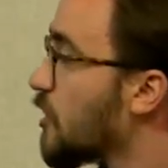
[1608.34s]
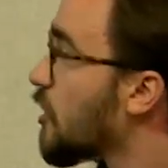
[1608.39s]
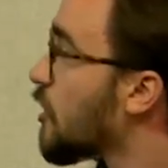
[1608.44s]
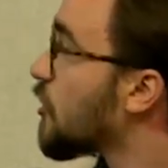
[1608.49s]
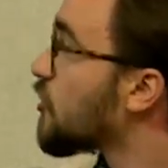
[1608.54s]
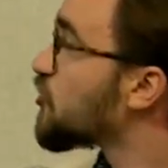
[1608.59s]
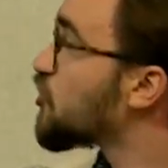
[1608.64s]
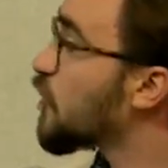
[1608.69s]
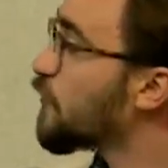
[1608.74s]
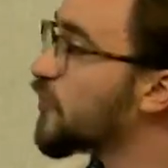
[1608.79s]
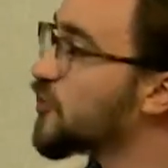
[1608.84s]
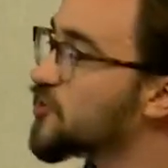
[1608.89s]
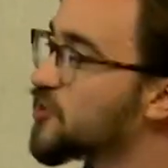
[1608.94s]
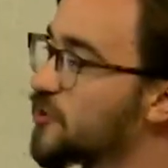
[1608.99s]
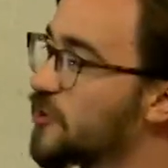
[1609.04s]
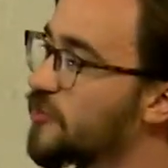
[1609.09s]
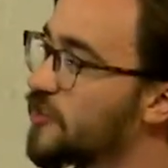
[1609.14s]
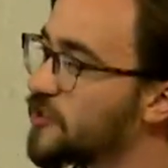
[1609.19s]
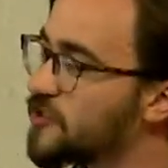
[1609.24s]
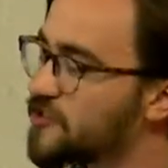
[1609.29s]
So if you see
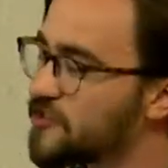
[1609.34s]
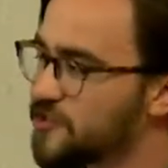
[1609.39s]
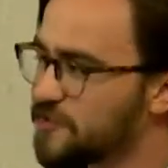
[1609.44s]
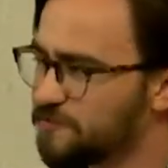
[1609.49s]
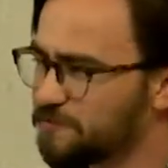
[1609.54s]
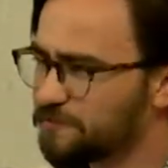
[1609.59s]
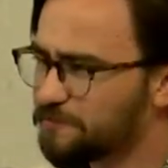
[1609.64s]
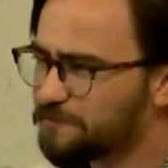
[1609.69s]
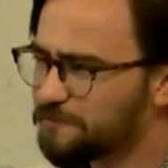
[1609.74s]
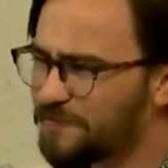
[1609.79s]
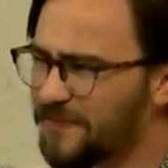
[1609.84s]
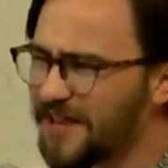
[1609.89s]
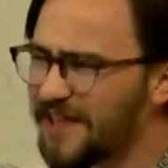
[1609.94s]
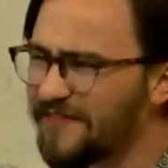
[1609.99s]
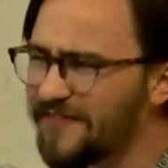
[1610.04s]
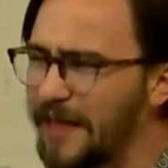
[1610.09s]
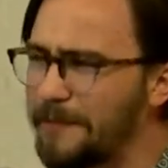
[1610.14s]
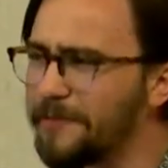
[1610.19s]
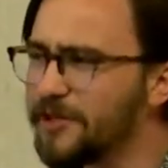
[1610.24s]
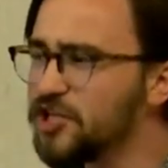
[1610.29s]
this,
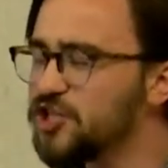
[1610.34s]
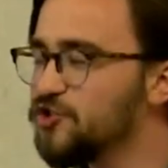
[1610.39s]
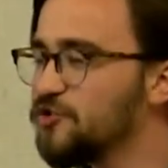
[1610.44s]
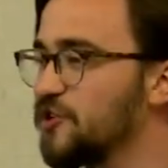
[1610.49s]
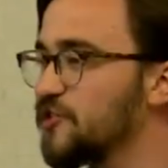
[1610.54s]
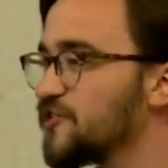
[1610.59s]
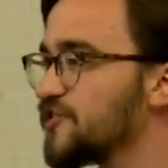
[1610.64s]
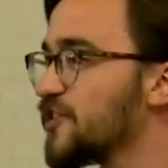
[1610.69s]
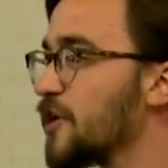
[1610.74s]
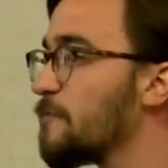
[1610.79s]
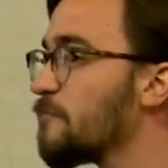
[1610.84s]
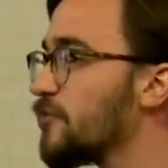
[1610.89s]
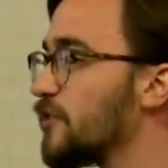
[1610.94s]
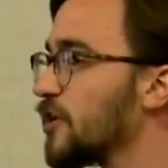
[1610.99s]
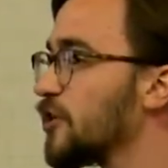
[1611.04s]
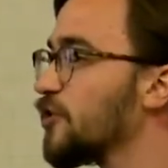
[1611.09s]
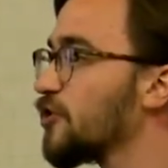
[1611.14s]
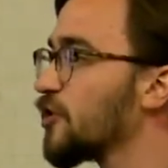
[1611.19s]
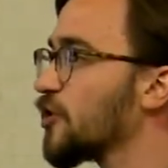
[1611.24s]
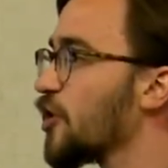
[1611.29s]
that means you did something
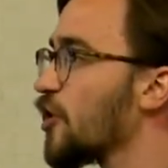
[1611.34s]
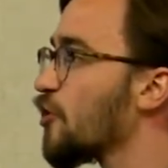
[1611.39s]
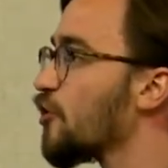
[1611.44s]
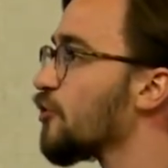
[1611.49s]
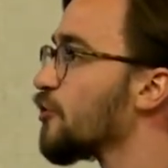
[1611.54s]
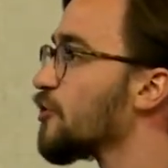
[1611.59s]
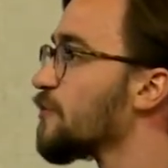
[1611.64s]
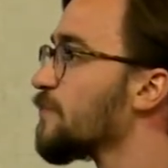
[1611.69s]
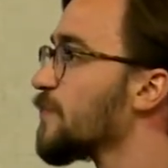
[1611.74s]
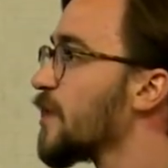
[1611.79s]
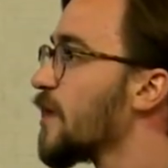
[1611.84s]
in your code